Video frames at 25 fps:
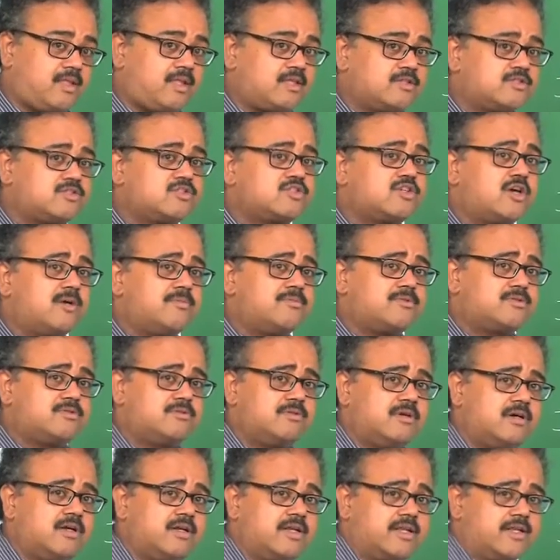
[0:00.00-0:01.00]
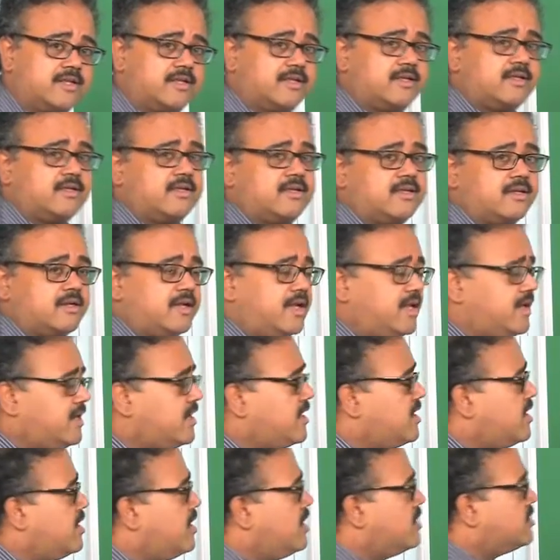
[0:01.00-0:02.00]
stop too early, right.
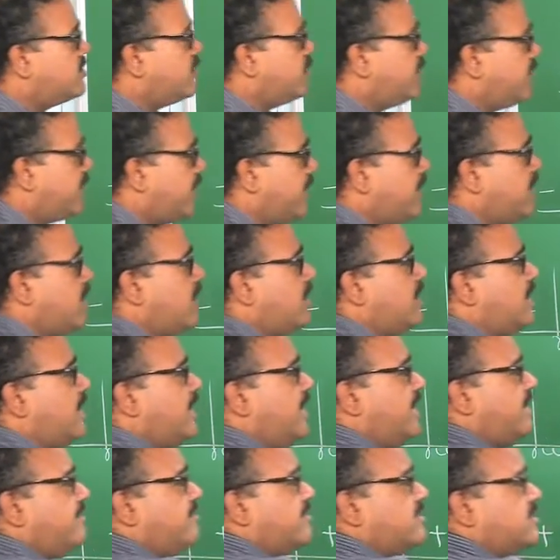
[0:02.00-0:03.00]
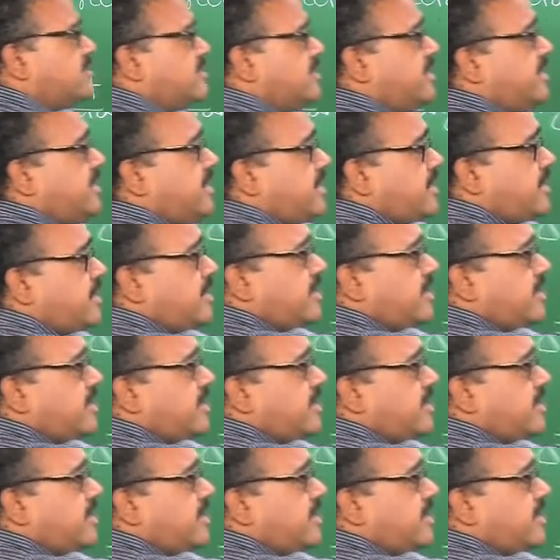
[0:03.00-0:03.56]
So, you cannot leave a tree